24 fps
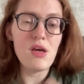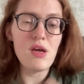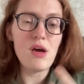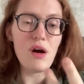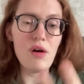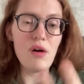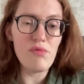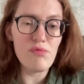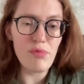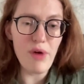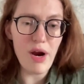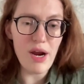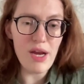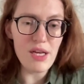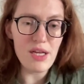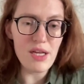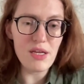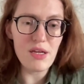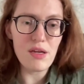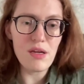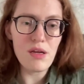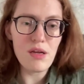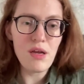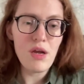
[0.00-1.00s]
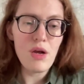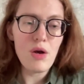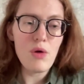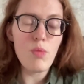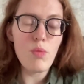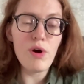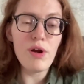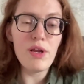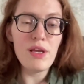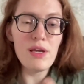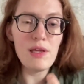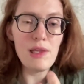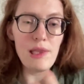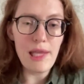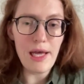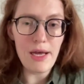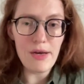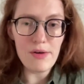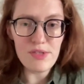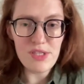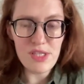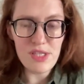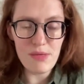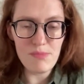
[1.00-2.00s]
of writing, where he
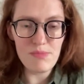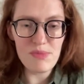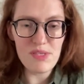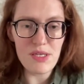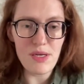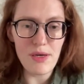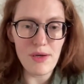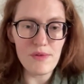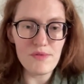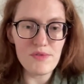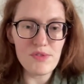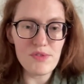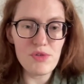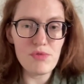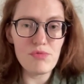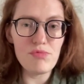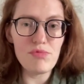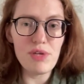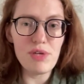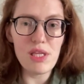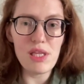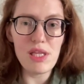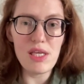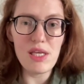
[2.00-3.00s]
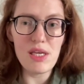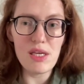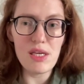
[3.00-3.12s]
allows himself to really